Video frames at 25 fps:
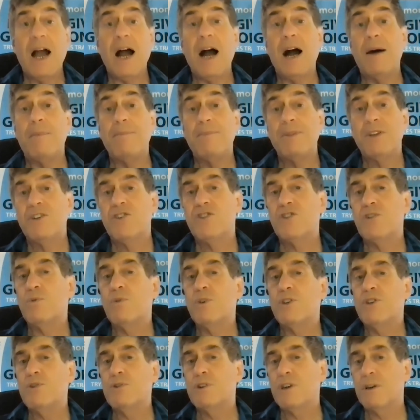Um, so
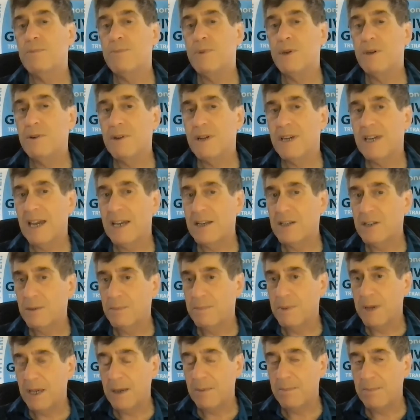when you communicate to
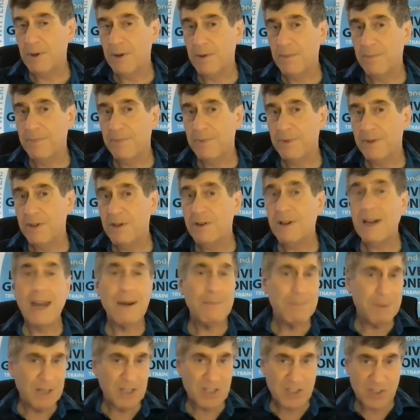people, you got
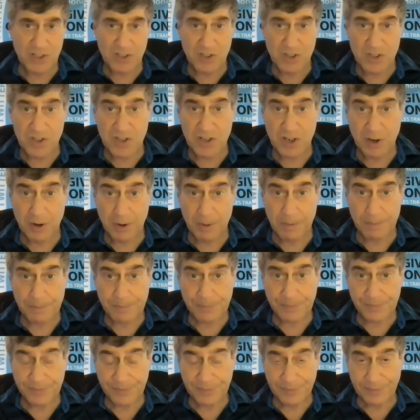to be sincere
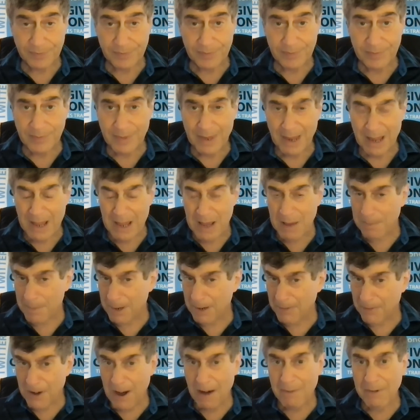but
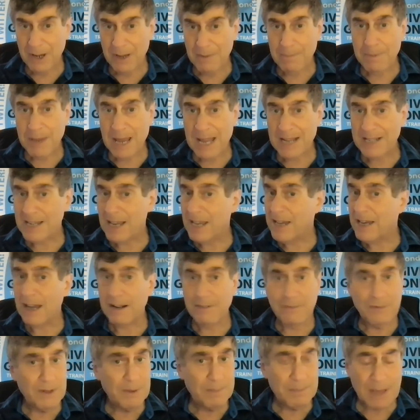if you're having a bad day, you got
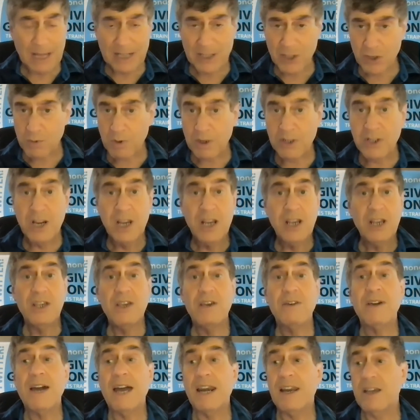to flip that switch.
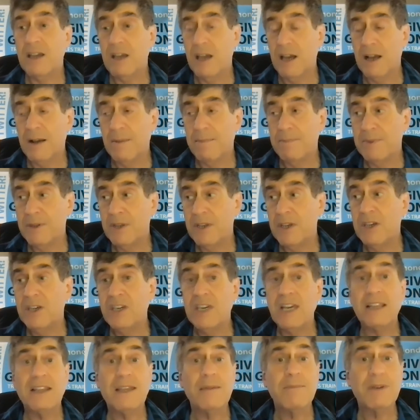You got to um, you
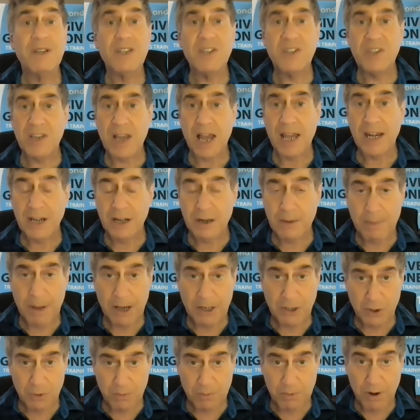get them excited
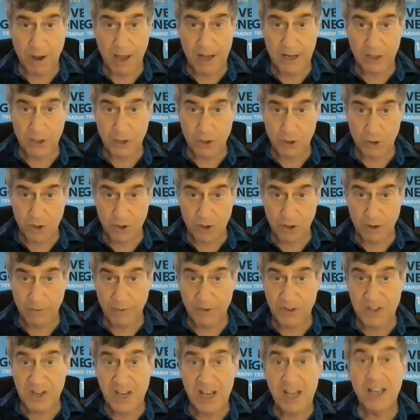about your product or
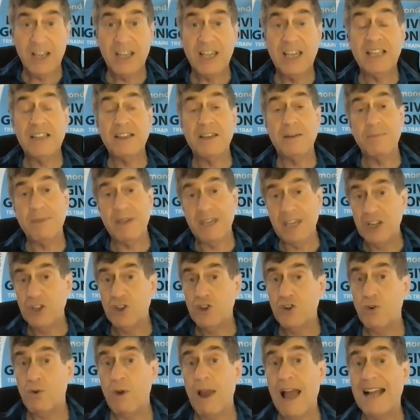service, get them
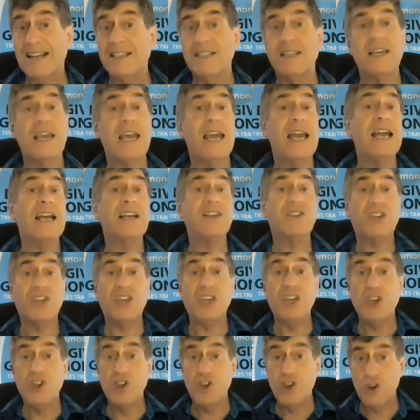interacting,
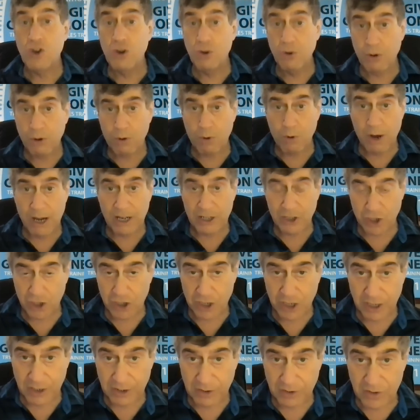asking you
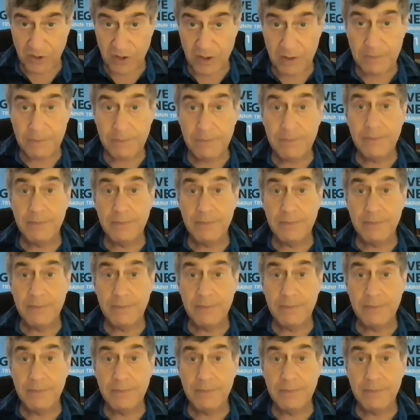questions.